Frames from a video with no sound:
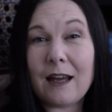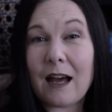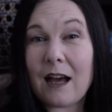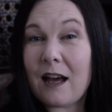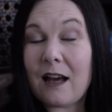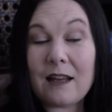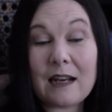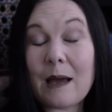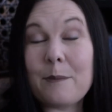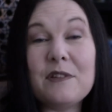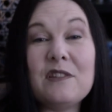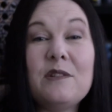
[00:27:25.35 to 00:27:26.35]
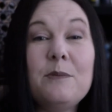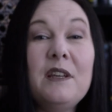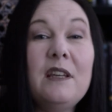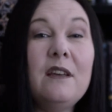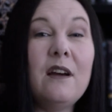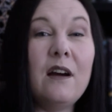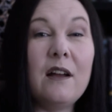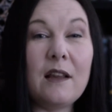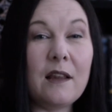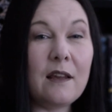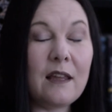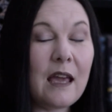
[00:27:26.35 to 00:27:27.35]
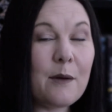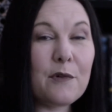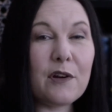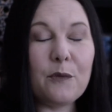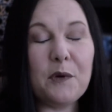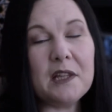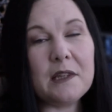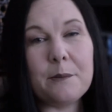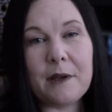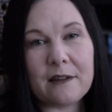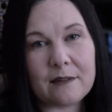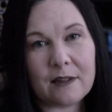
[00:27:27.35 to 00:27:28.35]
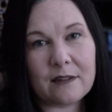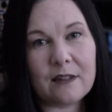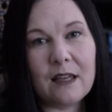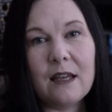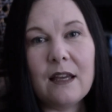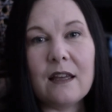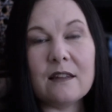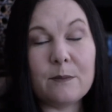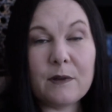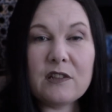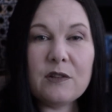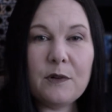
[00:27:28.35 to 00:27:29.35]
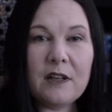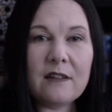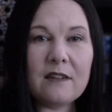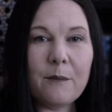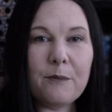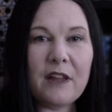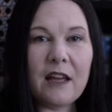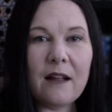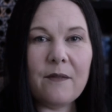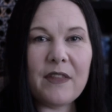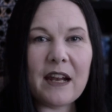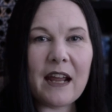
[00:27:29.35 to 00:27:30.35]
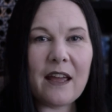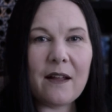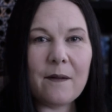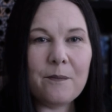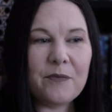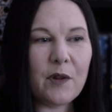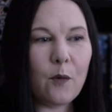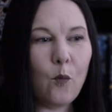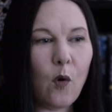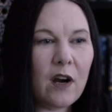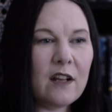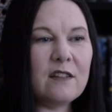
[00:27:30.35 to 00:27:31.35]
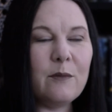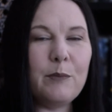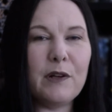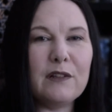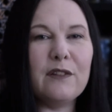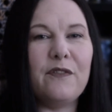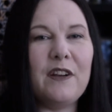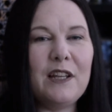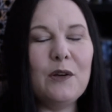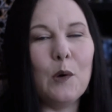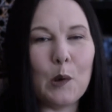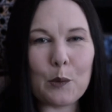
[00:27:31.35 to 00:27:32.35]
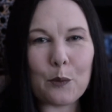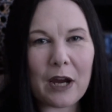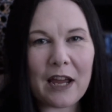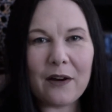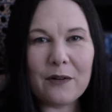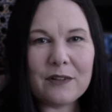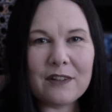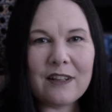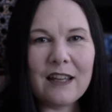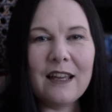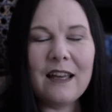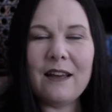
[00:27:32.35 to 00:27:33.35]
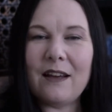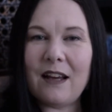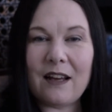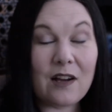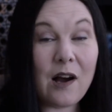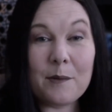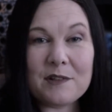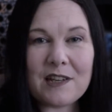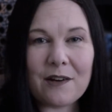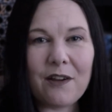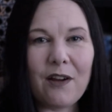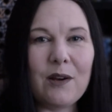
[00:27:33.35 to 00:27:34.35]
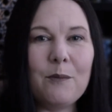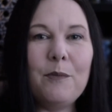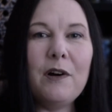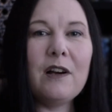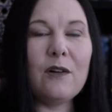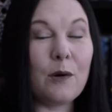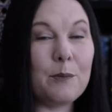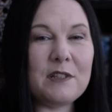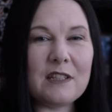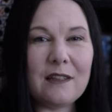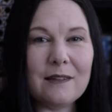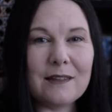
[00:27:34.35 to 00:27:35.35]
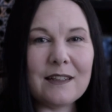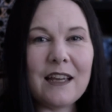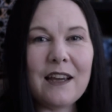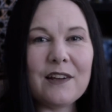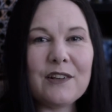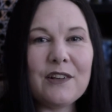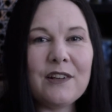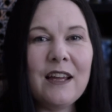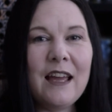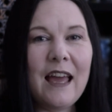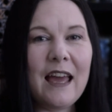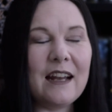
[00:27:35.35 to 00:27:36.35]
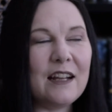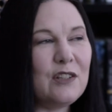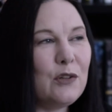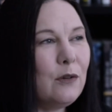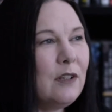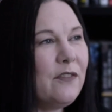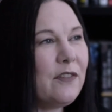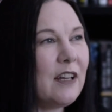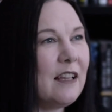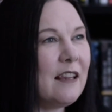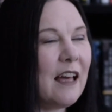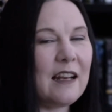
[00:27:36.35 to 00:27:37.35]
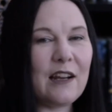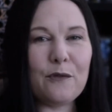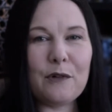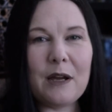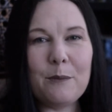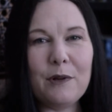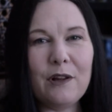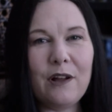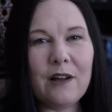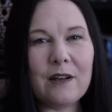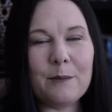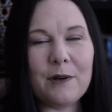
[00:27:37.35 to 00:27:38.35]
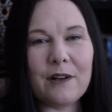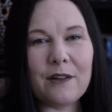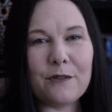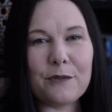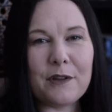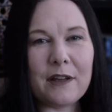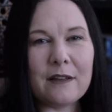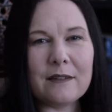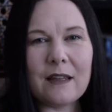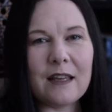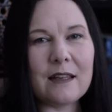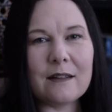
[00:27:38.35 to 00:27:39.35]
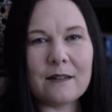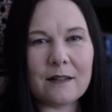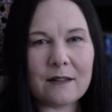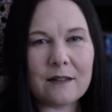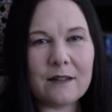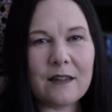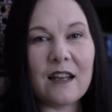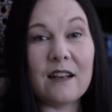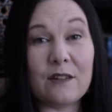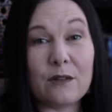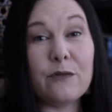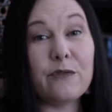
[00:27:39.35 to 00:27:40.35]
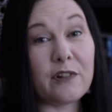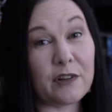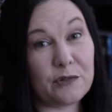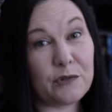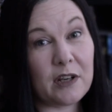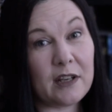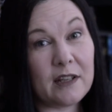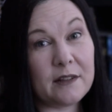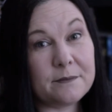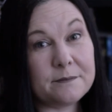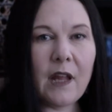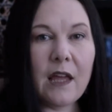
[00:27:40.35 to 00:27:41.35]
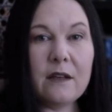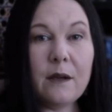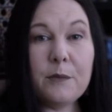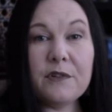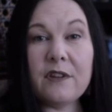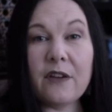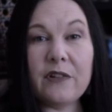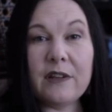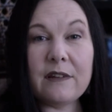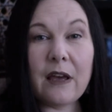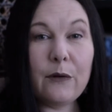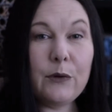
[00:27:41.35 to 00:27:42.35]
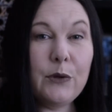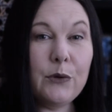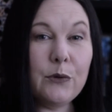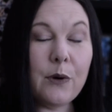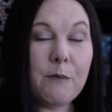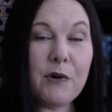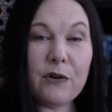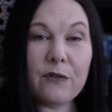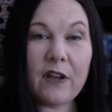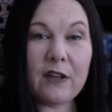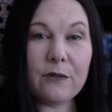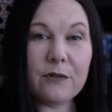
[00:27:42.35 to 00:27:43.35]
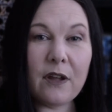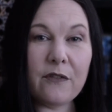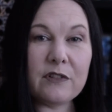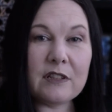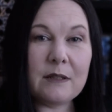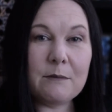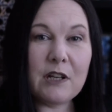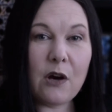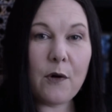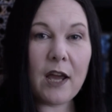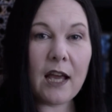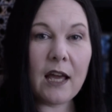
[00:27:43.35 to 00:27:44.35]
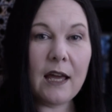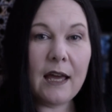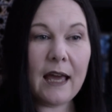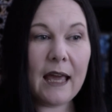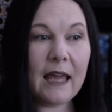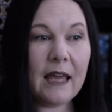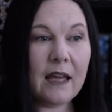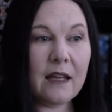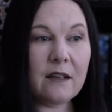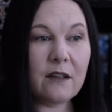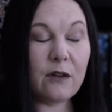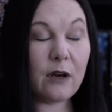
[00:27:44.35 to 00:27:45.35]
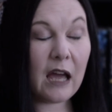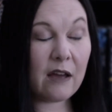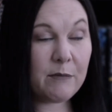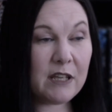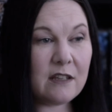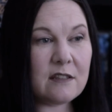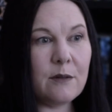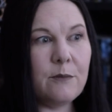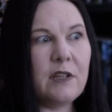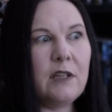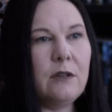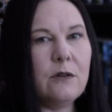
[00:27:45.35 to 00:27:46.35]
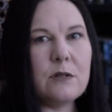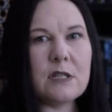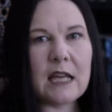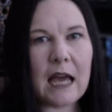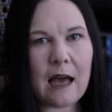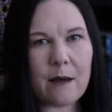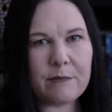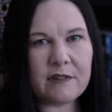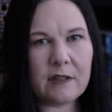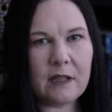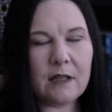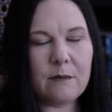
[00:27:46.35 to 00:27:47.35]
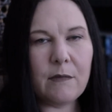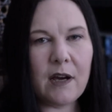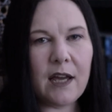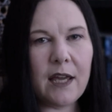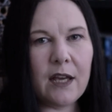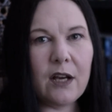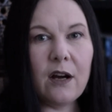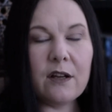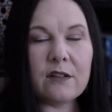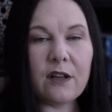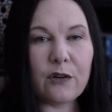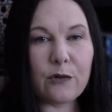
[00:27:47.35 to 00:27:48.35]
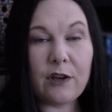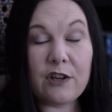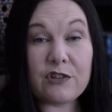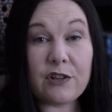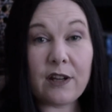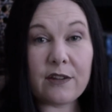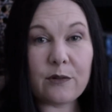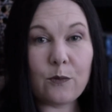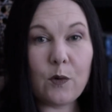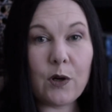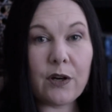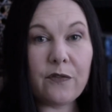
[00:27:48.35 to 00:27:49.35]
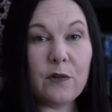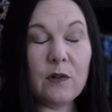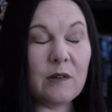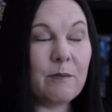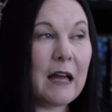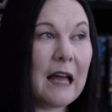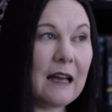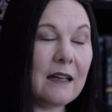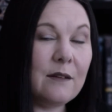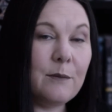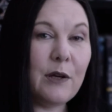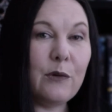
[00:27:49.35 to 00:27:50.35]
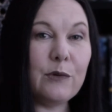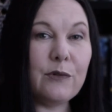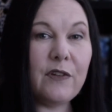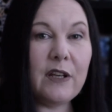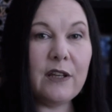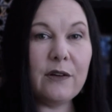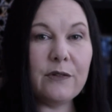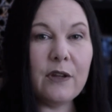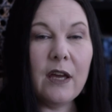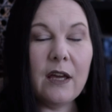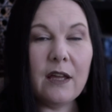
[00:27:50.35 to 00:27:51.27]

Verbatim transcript: Uh, it happens to me on camera on a weekly basis, especially when it's something that I wanted to build a video around uh, commentary on a book or a particular character, and I totally forget that and I ramble on about other things. Like, ah, that is frustrating. Number seven is how do you motivate yourself to keep going? And there have been some huge gaps in my content creation, as it were. If you look back in my older videos,